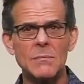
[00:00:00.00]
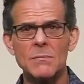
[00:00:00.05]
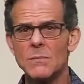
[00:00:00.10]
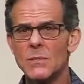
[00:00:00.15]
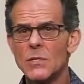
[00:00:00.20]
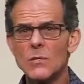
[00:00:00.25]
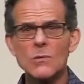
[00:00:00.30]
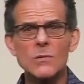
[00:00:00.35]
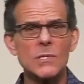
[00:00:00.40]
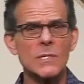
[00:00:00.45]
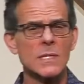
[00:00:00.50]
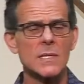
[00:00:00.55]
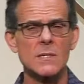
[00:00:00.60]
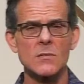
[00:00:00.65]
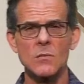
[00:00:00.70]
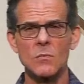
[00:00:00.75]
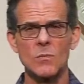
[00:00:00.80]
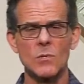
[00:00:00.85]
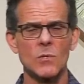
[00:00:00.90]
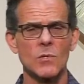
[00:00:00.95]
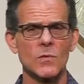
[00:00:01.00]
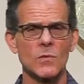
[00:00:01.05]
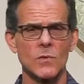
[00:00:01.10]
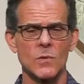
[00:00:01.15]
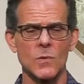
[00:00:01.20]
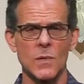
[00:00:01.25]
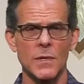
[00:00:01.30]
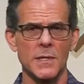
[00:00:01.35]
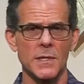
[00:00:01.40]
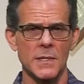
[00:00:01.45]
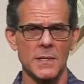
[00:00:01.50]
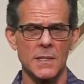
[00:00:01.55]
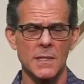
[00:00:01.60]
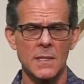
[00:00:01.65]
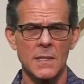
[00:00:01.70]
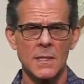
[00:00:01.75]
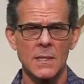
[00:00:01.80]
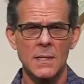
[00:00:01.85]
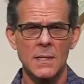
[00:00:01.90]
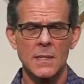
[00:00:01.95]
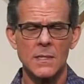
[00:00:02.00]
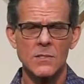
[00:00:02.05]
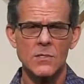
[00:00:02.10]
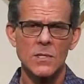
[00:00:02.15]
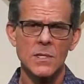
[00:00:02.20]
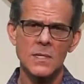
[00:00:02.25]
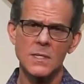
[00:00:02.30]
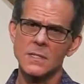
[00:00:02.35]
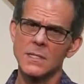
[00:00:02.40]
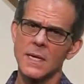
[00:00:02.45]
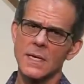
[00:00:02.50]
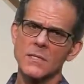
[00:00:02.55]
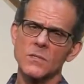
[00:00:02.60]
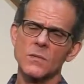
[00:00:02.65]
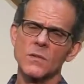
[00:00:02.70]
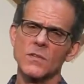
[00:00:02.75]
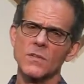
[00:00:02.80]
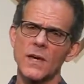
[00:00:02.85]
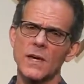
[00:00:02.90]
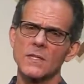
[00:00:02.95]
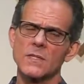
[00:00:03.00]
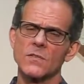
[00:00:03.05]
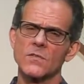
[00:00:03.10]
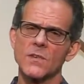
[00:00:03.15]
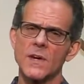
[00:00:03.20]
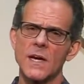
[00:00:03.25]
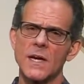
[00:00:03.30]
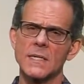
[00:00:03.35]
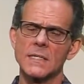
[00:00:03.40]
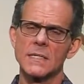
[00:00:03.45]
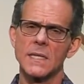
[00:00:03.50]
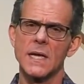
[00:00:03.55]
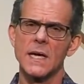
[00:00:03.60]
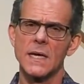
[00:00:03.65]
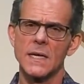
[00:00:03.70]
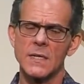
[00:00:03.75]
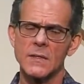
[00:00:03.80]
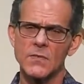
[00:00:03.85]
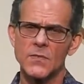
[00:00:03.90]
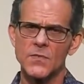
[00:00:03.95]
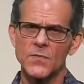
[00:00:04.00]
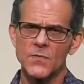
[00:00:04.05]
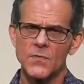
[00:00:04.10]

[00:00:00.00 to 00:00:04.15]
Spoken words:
Music is a beautiful way to connect with that divine life.